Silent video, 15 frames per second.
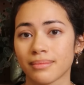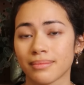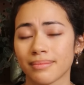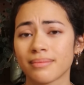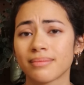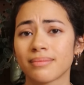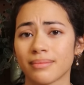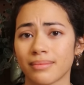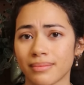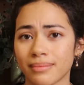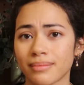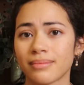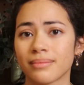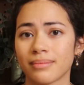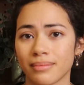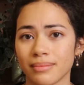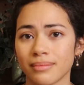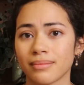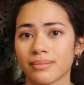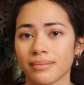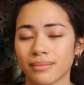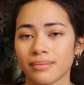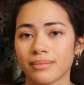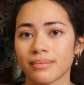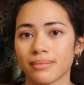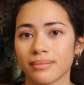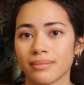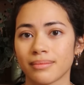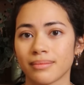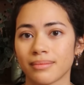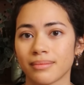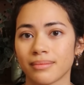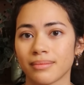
The person shown says nothing.